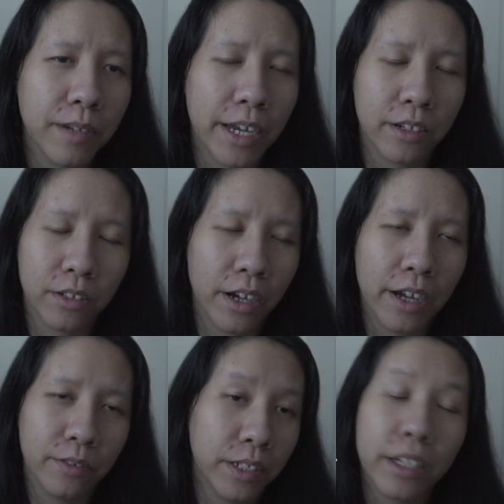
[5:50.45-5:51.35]
I don't know
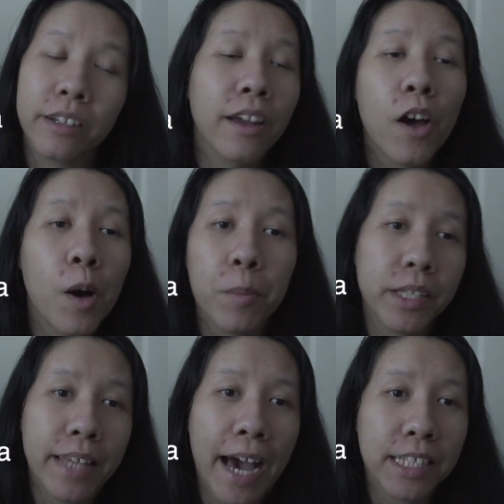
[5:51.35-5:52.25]
how to read it,
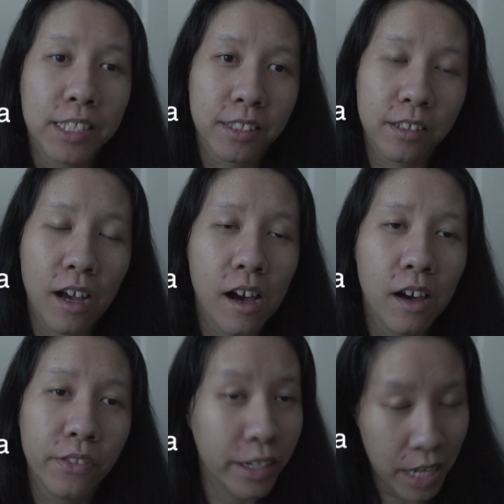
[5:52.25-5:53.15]
but that's
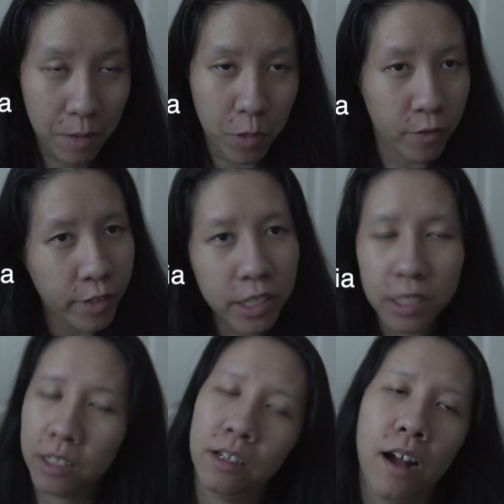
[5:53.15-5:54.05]
the name of
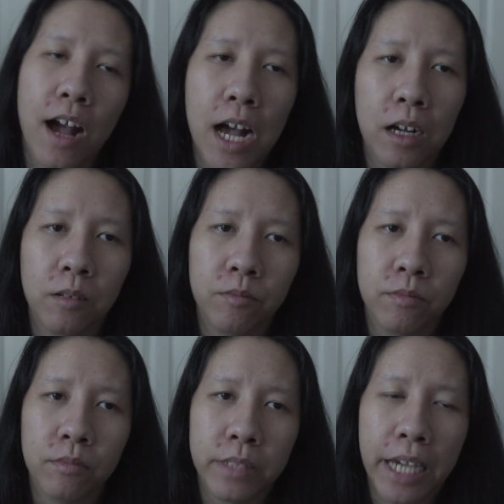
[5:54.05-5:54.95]
it.
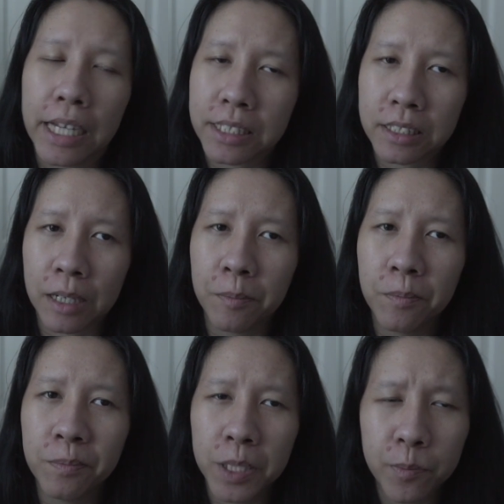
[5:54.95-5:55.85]
Yeah,
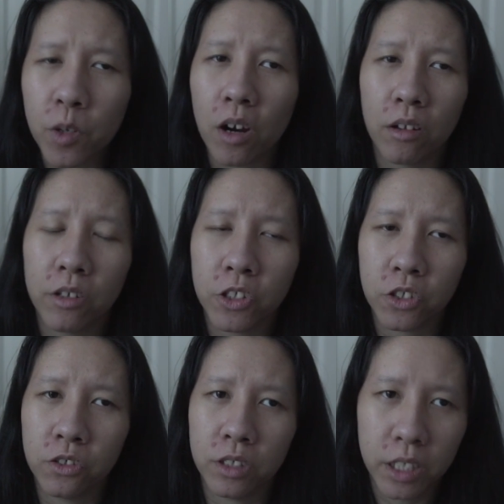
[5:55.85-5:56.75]
some people are
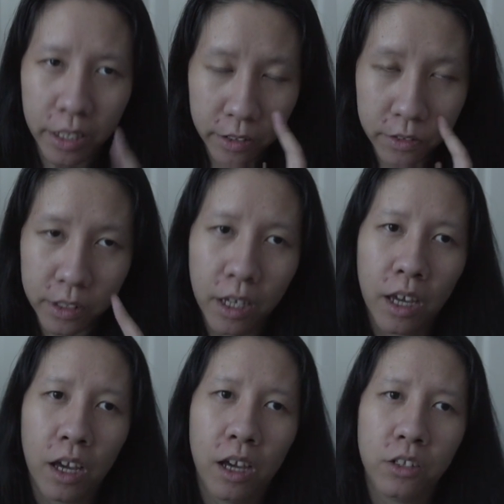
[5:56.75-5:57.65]
allergic to tears,
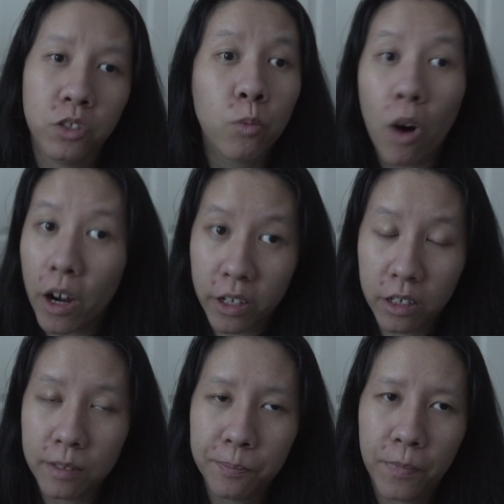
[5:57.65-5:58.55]
to
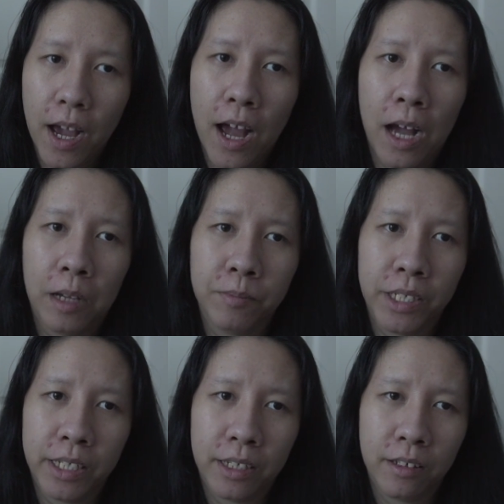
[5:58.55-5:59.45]
water.
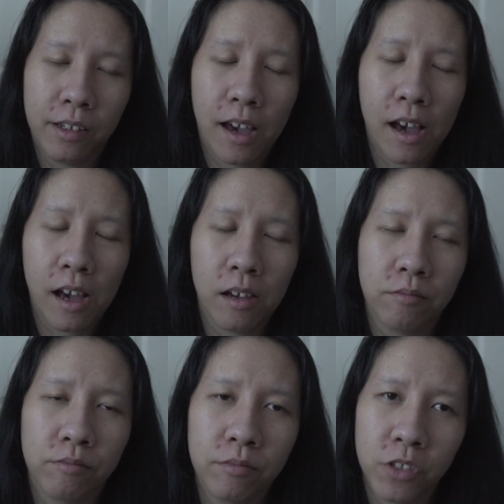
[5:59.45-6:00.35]

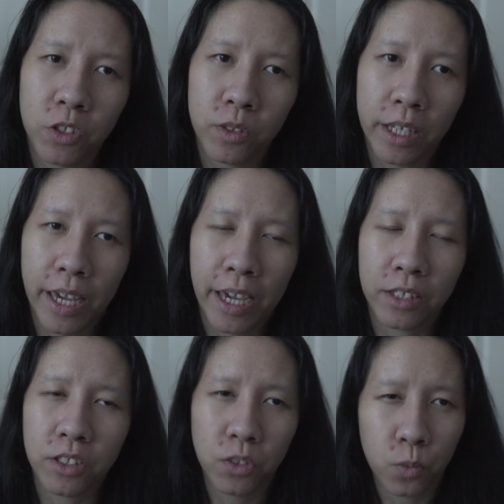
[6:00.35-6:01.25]
So they
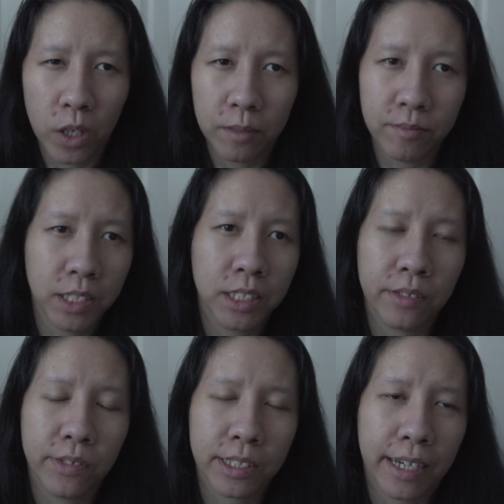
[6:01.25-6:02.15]
can't swim and
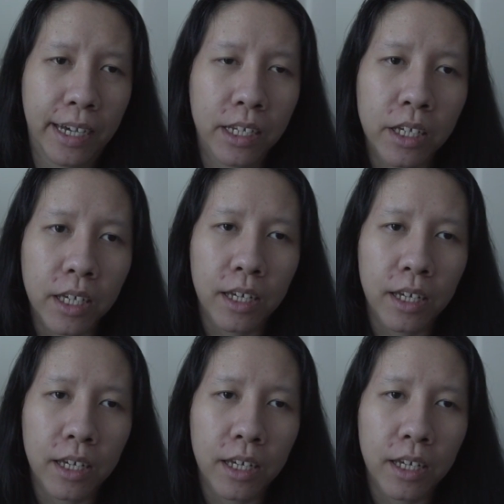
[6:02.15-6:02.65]
stuff like that.